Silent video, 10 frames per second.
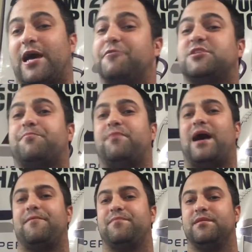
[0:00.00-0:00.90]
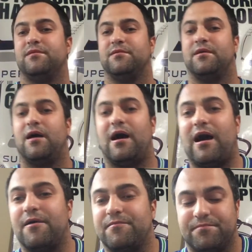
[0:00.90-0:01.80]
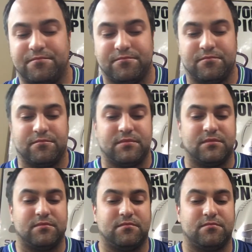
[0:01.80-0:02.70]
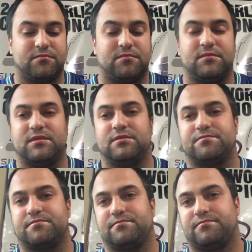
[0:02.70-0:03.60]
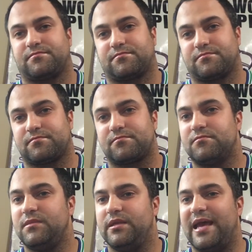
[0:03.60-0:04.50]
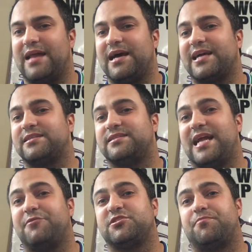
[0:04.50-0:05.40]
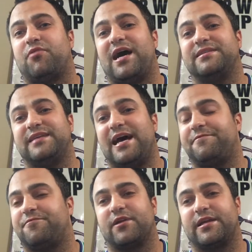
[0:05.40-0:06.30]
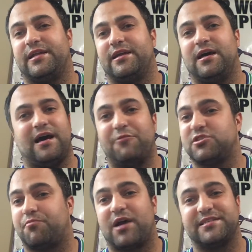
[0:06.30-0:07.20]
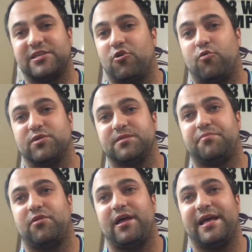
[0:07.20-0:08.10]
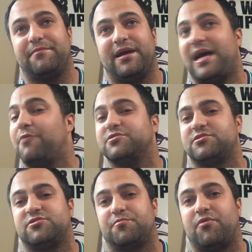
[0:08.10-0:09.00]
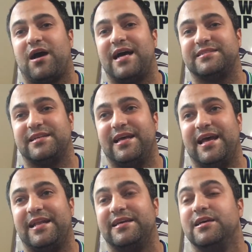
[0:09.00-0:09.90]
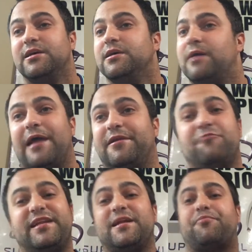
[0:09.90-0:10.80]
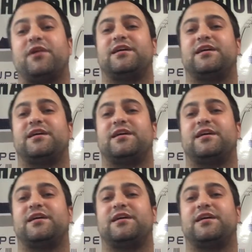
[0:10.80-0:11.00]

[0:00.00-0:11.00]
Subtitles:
I was 4 points for sure. 4 points for sure with the miss. Extra point in the missed field goal. Yeah, like I said, I was surprised that Gold wasn't playing, man. I was surprised. And then we did a pretty...